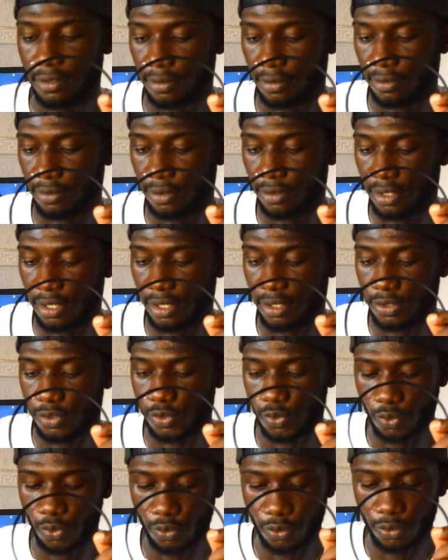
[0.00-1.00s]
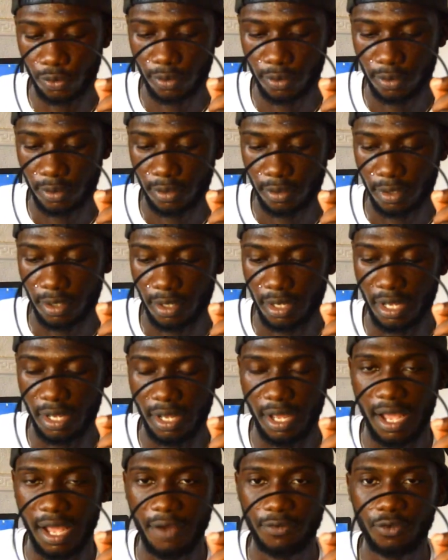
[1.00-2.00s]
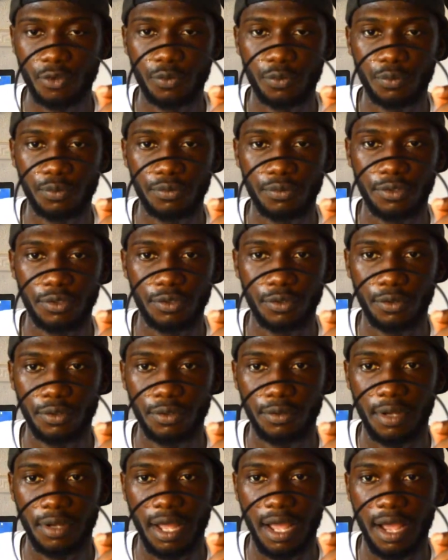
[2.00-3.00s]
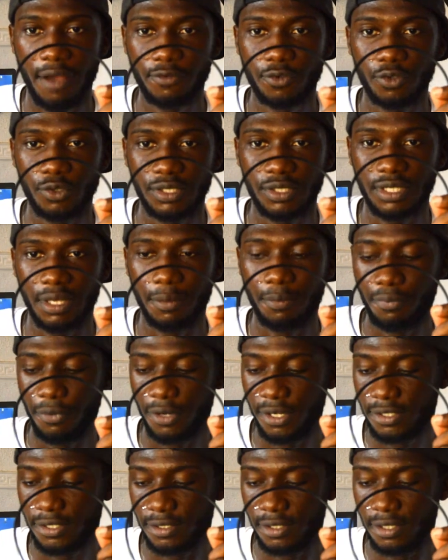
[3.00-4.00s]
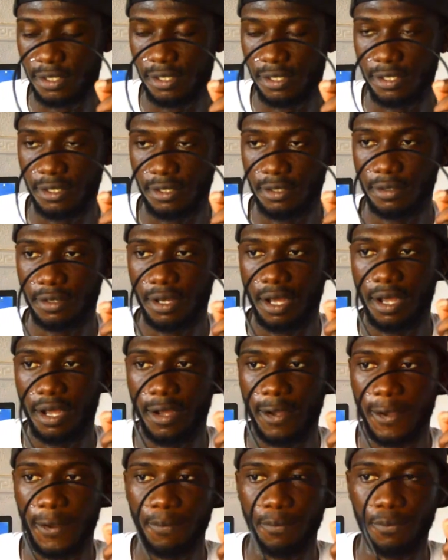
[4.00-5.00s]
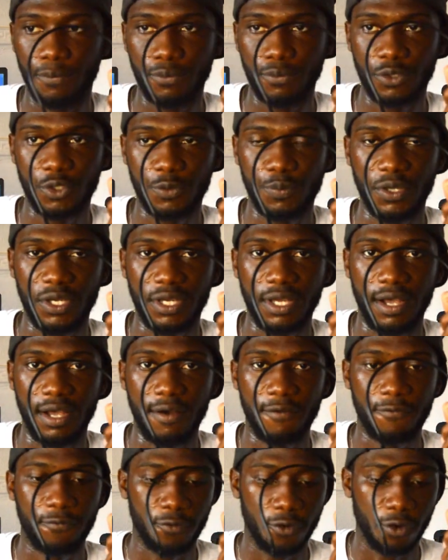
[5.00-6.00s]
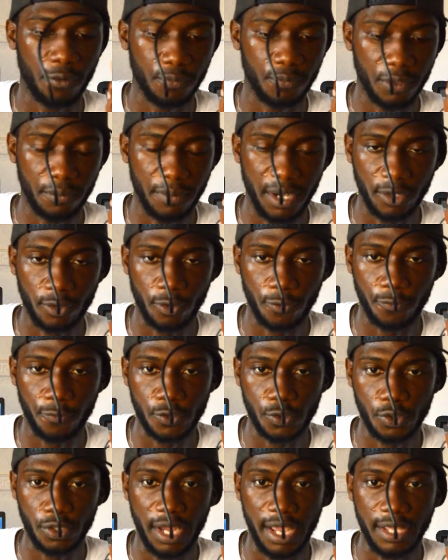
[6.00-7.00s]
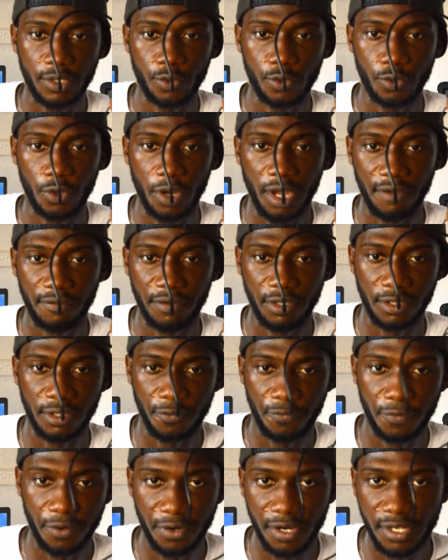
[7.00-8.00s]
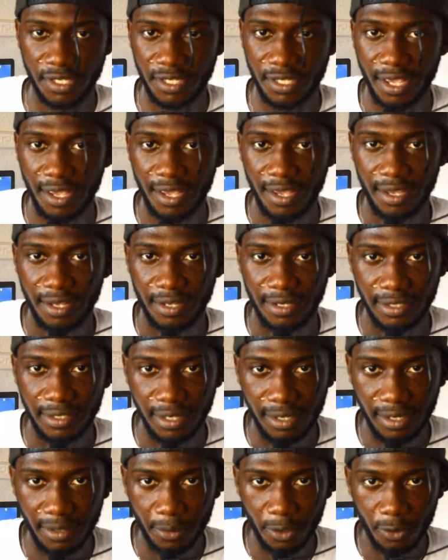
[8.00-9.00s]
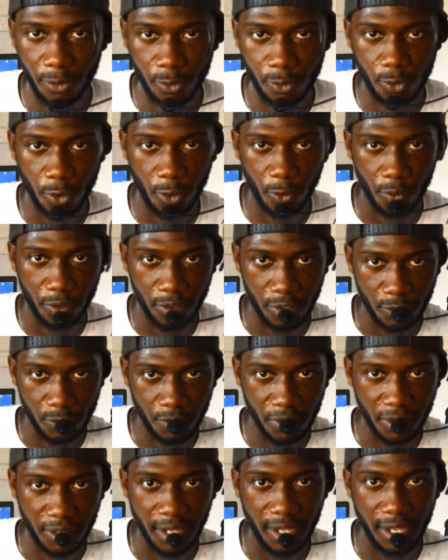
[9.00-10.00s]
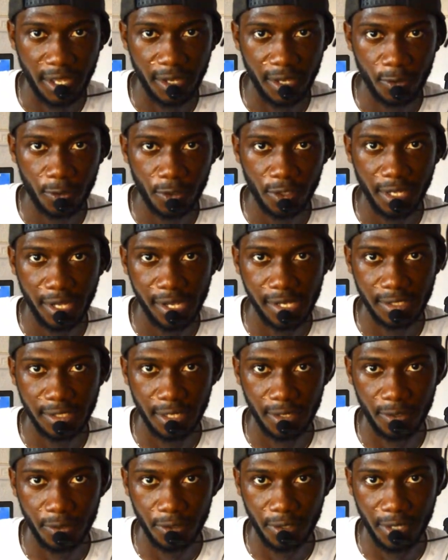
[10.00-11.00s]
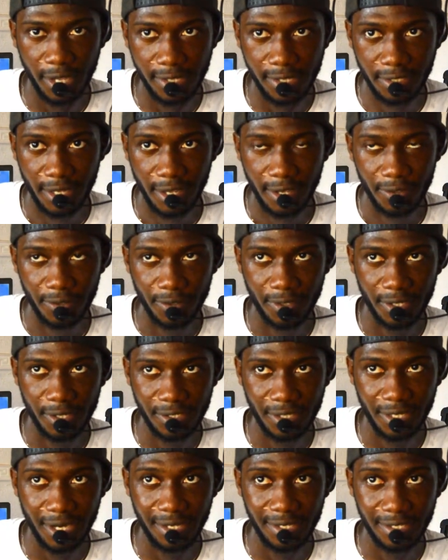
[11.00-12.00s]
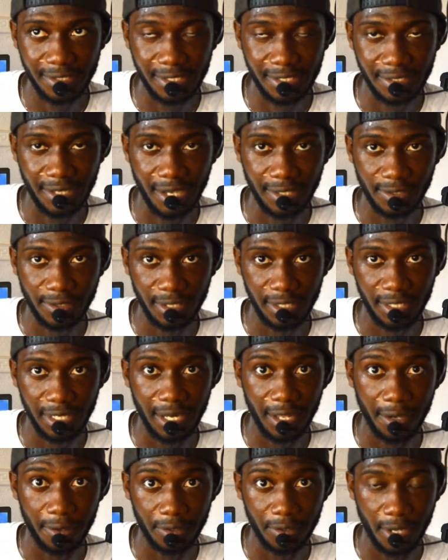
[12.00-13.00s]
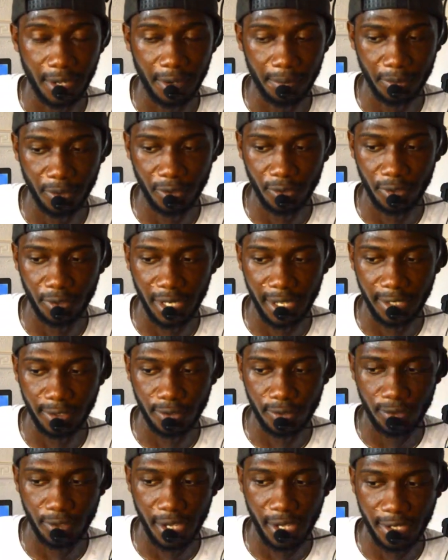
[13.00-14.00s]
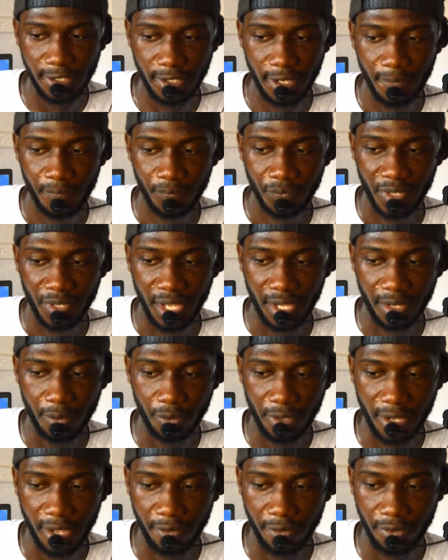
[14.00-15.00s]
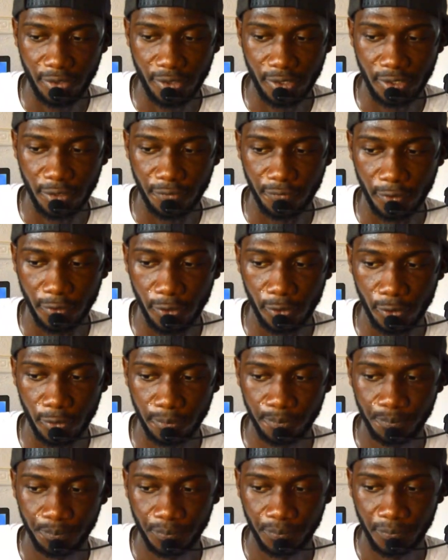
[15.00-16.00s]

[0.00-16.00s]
Okay, so I have to separate the speaker from the microphone so that it will not have interference. Then I'm going to talk with the speaker. Hello guys, hello guys. You can see that this is actually loud. I'm not going to lie to you guys. I can reduce the volume.